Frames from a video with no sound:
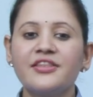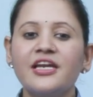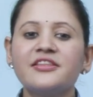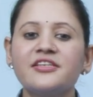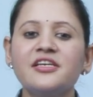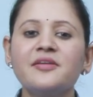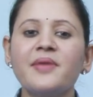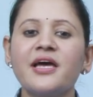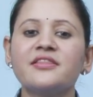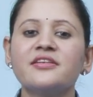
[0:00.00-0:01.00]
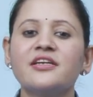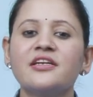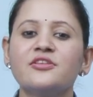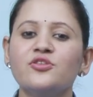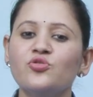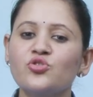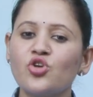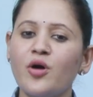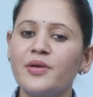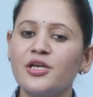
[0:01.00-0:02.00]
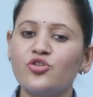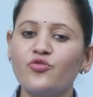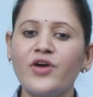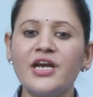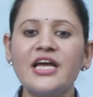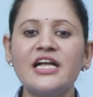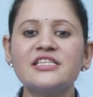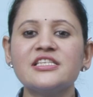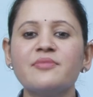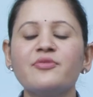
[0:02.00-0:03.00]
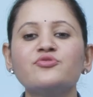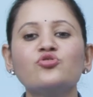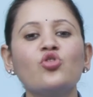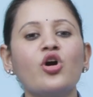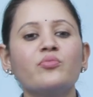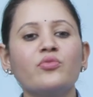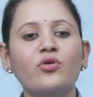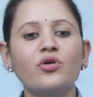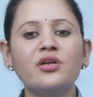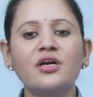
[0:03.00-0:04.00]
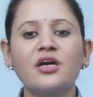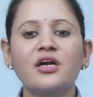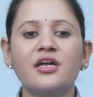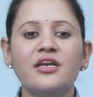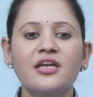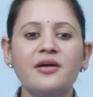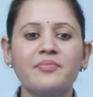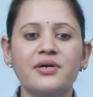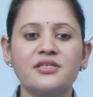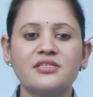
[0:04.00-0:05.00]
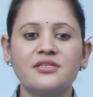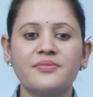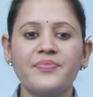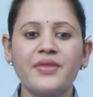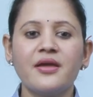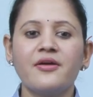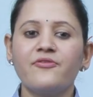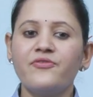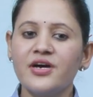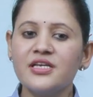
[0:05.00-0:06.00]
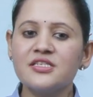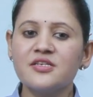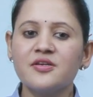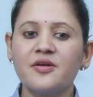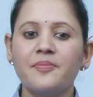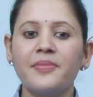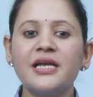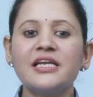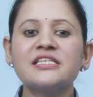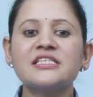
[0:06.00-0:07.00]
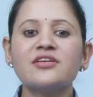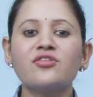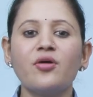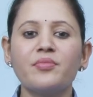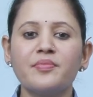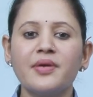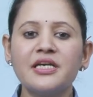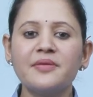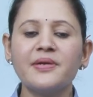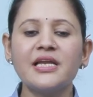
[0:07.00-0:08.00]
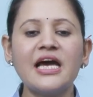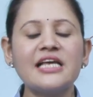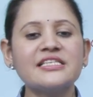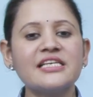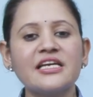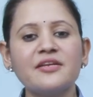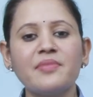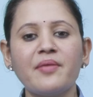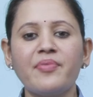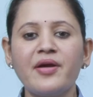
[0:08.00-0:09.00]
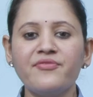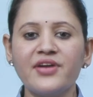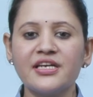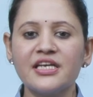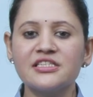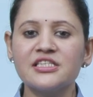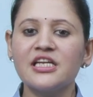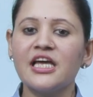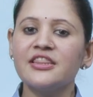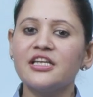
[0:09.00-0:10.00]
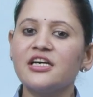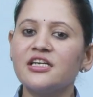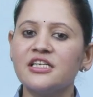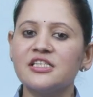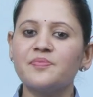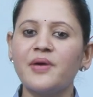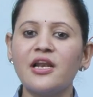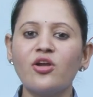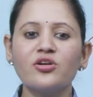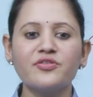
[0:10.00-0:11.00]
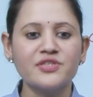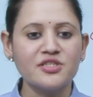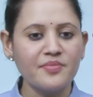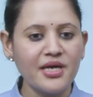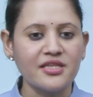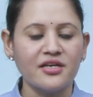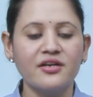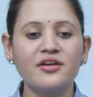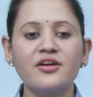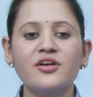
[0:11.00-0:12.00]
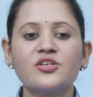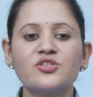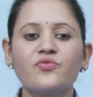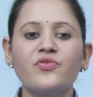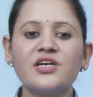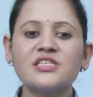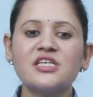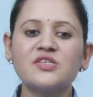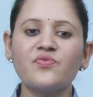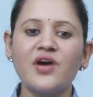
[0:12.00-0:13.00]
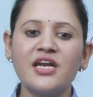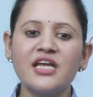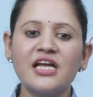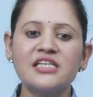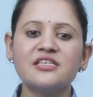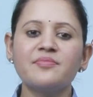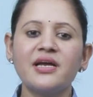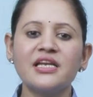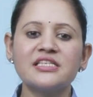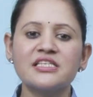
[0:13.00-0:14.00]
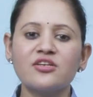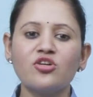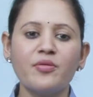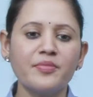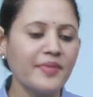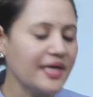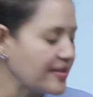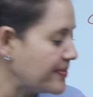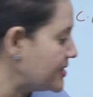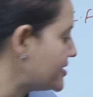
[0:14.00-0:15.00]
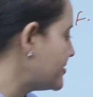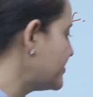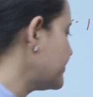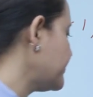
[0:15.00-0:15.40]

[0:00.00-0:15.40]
There are three methods that are used commonly to find LCM of 2 or more numbers. First, by listing common multiple, and second by prime factorization, and third is by long division method. So first is finding LCM by listing common multiples.